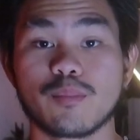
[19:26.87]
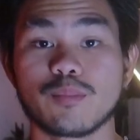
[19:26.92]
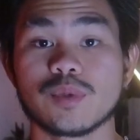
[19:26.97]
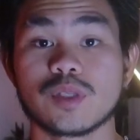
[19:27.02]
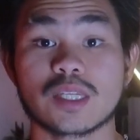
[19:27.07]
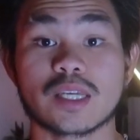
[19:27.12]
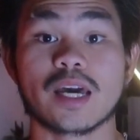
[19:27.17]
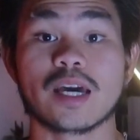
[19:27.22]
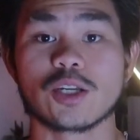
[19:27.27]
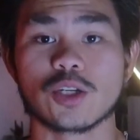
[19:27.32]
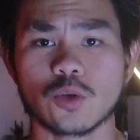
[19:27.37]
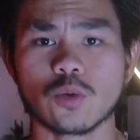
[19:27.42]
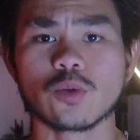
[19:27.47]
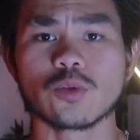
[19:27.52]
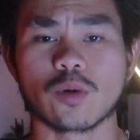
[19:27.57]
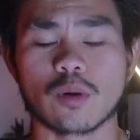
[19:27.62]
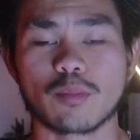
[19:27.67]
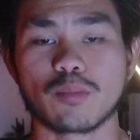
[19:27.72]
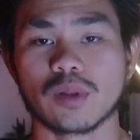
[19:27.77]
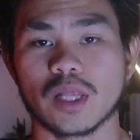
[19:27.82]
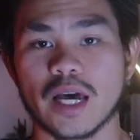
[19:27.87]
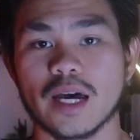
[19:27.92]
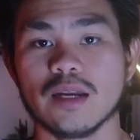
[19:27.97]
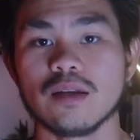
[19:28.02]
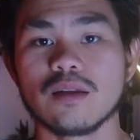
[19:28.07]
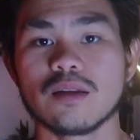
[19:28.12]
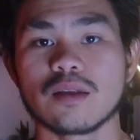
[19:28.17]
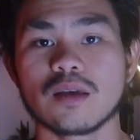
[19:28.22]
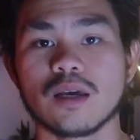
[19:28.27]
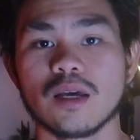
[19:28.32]
scheduled or
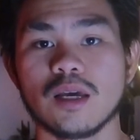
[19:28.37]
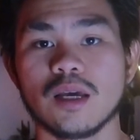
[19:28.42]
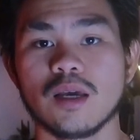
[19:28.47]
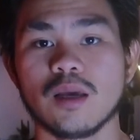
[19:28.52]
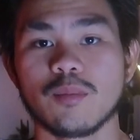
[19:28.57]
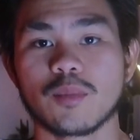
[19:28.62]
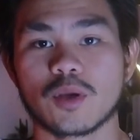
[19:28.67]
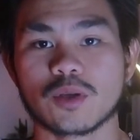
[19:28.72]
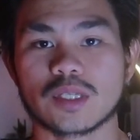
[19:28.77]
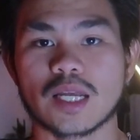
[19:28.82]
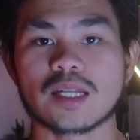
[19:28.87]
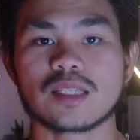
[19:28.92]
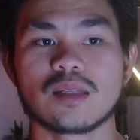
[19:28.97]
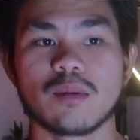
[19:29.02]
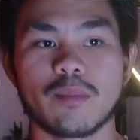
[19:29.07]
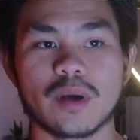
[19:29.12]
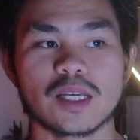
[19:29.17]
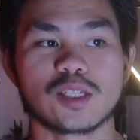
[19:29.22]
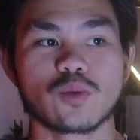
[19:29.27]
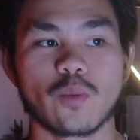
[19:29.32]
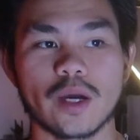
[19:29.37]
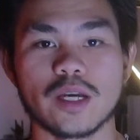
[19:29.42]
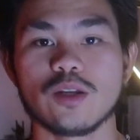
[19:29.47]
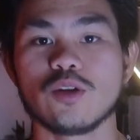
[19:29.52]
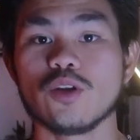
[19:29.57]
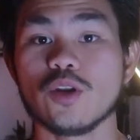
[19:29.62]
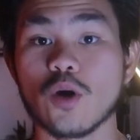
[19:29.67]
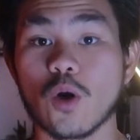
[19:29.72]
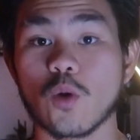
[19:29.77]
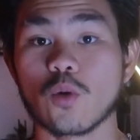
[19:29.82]
planned. Because that's the best way to
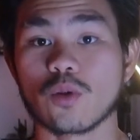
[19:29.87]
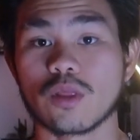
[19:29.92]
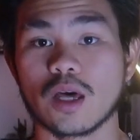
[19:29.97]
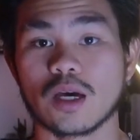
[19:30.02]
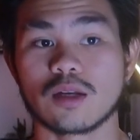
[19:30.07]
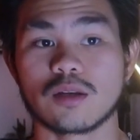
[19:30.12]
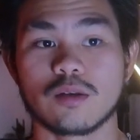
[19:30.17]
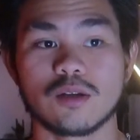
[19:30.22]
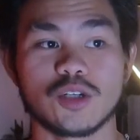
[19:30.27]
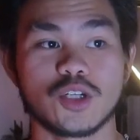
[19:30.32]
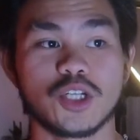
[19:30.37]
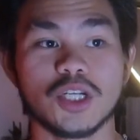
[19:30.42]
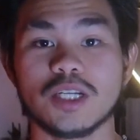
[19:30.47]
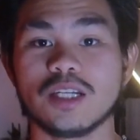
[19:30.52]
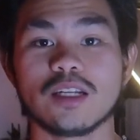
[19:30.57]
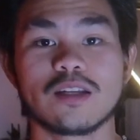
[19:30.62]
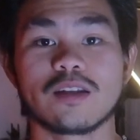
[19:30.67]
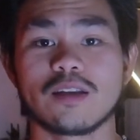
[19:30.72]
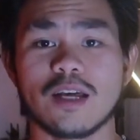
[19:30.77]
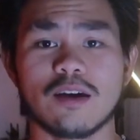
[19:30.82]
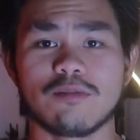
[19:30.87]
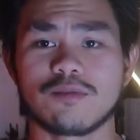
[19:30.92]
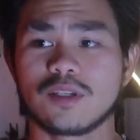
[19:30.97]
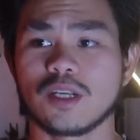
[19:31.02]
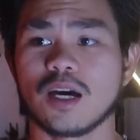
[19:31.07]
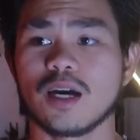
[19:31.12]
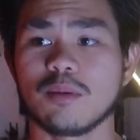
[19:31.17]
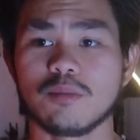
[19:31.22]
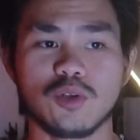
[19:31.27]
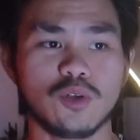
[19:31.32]
know that she didn't have
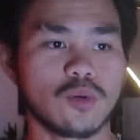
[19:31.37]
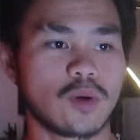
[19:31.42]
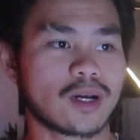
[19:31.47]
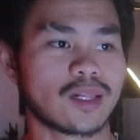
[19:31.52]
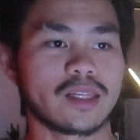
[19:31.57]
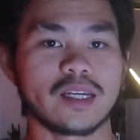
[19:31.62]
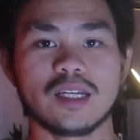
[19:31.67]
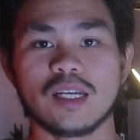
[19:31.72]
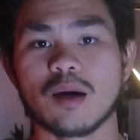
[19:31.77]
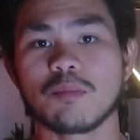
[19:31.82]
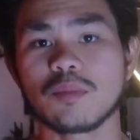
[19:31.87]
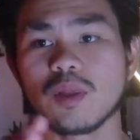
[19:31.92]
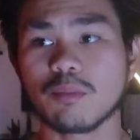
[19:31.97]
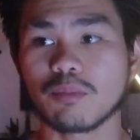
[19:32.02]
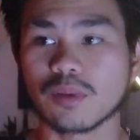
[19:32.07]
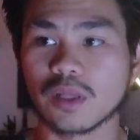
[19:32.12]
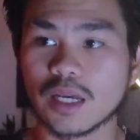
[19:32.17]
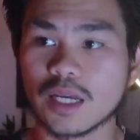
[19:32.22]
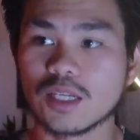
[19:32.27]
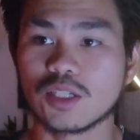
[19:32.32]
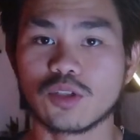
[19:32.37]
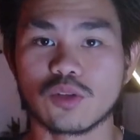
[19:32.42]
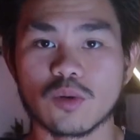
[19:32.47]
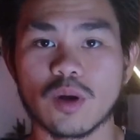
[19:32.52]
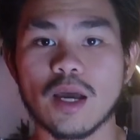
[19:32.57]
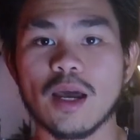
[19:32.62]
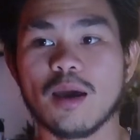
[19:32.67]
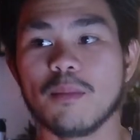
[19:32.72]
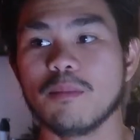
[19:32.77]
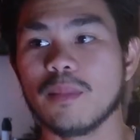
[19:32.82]
time to clean up the place,
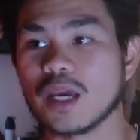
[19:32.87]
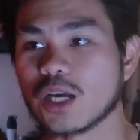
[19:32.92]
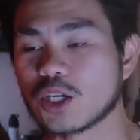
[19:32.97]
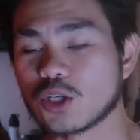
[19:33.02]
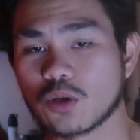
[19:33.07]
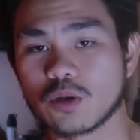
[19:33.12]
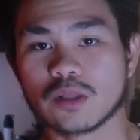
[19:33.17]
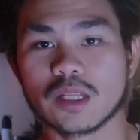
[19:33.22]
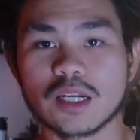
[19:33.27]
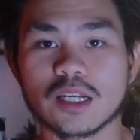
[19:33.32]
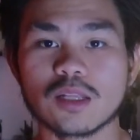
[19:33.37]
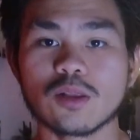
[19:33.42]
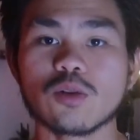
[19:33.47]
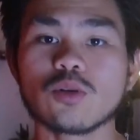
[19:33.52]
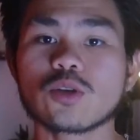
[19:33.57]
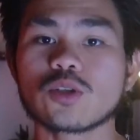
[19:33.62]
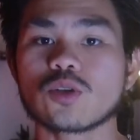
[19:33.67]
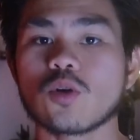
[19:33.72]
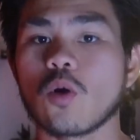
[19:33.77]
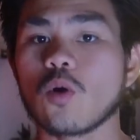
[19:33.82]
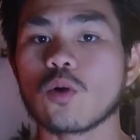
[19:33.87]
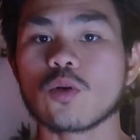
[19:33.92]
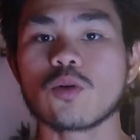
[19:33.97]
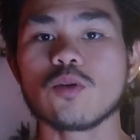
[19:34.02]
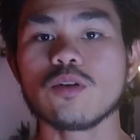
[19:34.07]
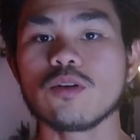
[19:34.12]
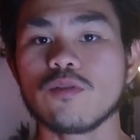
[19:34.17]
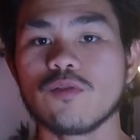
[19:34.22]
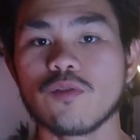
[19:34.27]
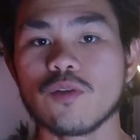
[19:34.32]
to make sure that it looks all
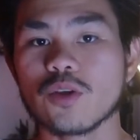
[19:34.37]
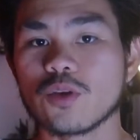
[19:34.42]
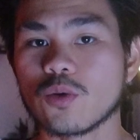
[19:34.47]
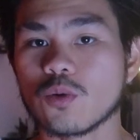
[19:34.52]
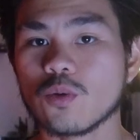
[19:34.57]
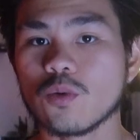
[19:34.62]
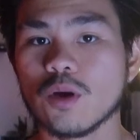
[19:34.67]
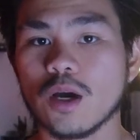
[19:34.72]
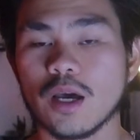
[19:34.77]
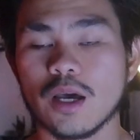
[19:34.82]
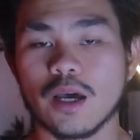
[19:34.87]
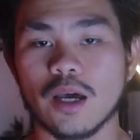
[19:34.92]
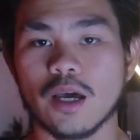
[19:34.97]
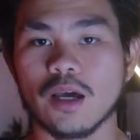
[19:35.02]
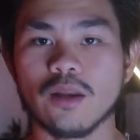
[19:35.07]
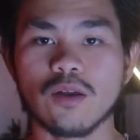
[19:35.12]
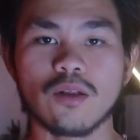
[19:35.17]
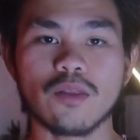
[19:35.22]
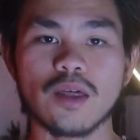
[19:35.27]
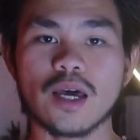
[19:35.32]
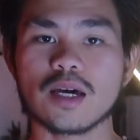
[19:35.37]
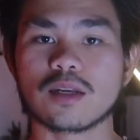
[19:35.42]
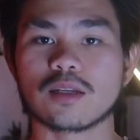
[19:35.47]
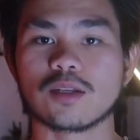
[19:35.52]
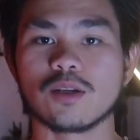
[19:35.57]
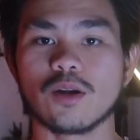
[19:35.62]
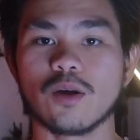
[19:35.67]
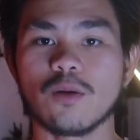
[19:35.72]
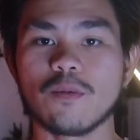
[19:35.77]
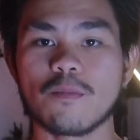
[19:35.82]
good for you and all that,
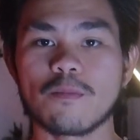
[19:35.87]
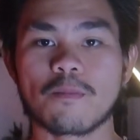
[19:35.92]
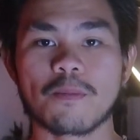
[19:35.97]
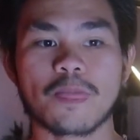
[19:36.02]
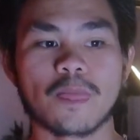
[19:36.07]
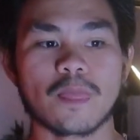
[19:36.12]
you know?